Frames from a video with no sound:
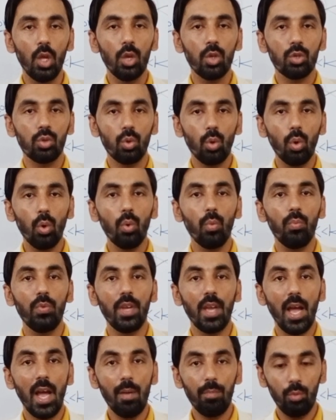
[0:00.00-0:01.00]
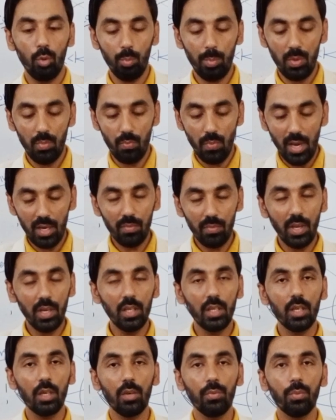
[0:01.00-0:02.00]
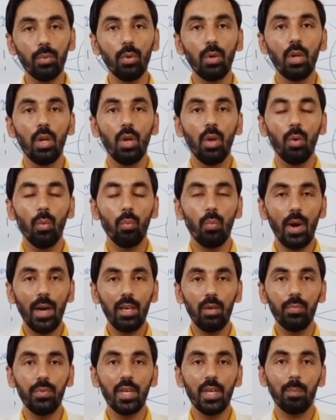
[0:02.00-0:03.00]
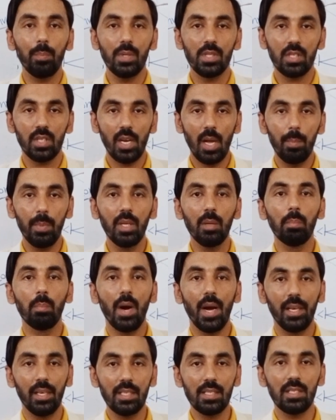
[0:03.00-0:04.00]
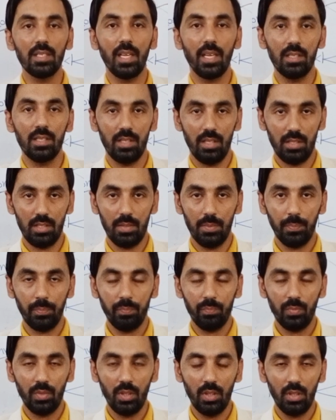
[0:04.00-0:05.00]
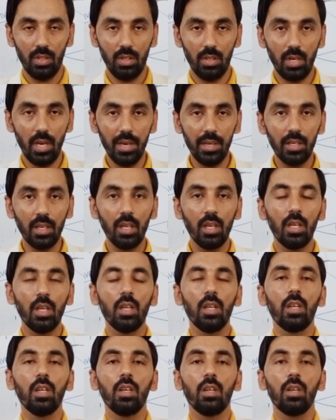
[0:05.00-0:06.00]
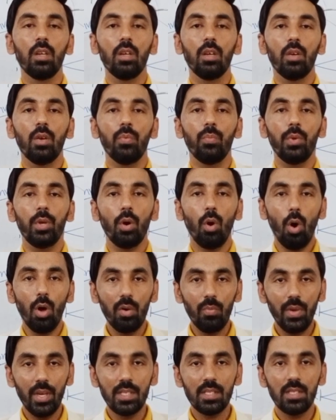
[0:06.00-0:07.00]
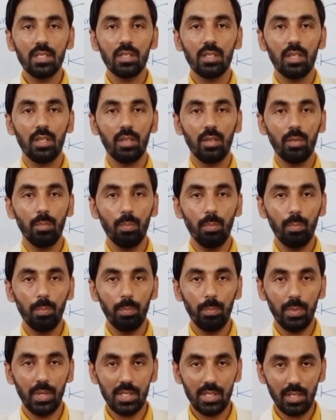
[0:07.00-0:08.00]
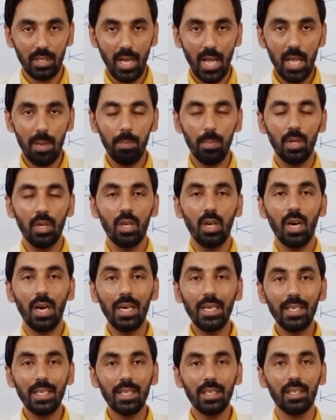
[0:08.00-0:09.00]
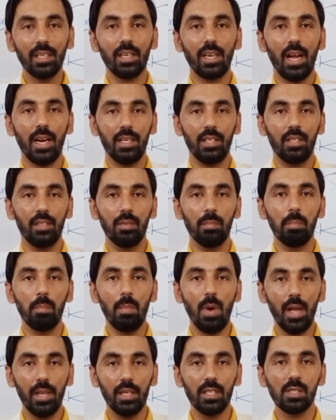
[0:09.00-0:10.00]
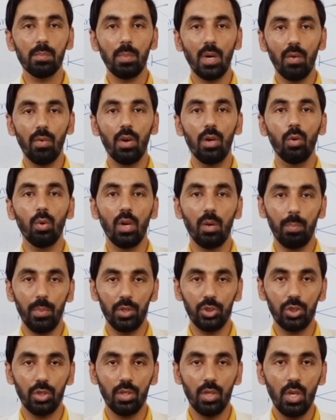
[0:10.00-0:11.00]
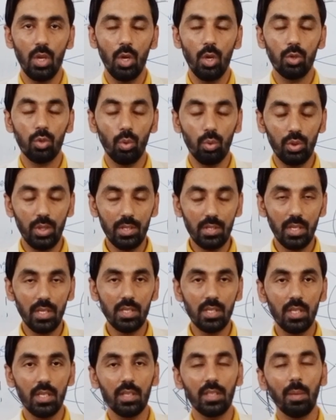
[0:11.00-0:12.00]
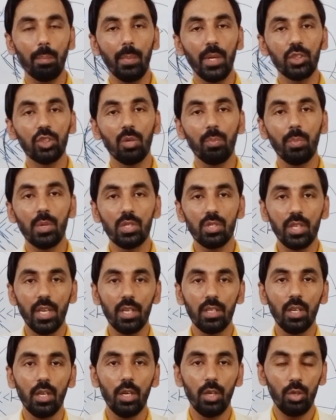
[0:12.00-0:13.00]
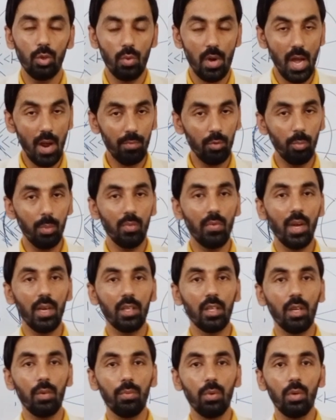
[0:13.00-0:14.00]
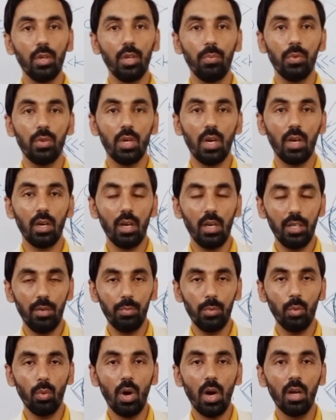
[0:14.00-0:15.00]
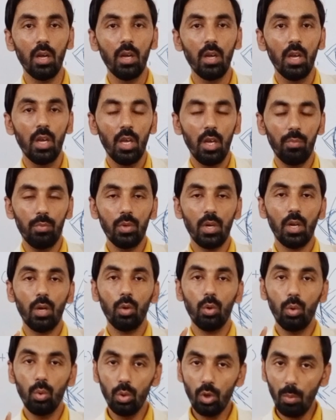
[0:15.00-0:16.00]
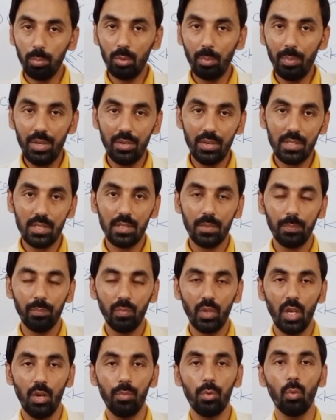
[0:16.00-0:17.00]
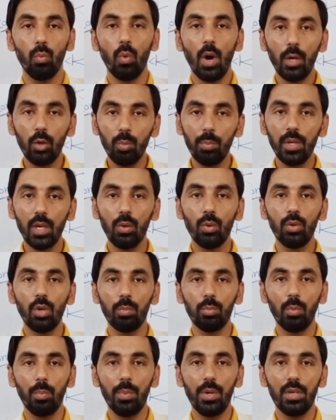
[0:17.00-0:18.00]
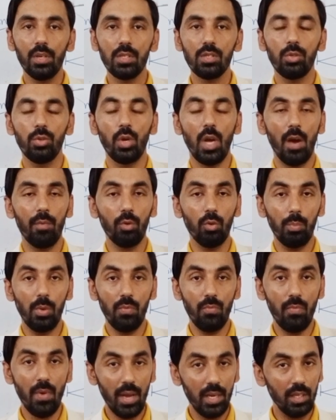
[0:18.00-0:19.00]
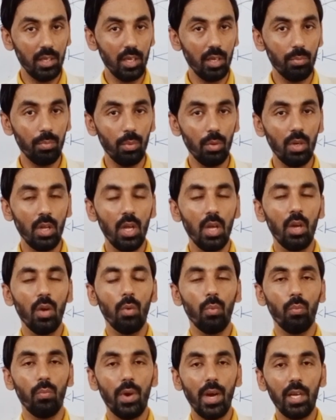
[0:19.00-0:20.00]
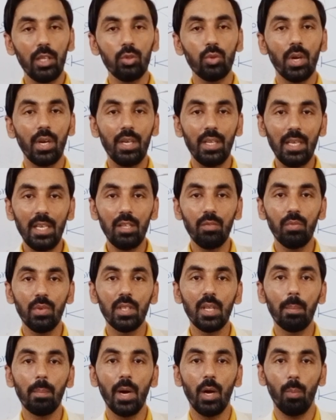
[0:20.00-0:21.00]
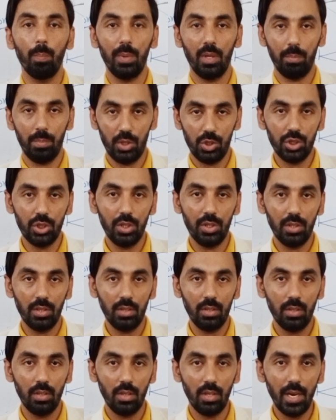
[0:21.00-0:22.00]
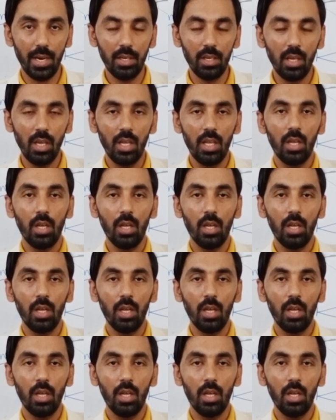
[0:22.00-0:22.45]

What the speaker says: So we have to be very, very careful while we are prescribing minus lenses, right? We always prescribe undercorrect minus power to our patient. So this is the major mistake. You have to be very careful. If you are a good optometrist, if you want to be a good optometrist, you have to be very careful while you are dealing with a myopic patient, right?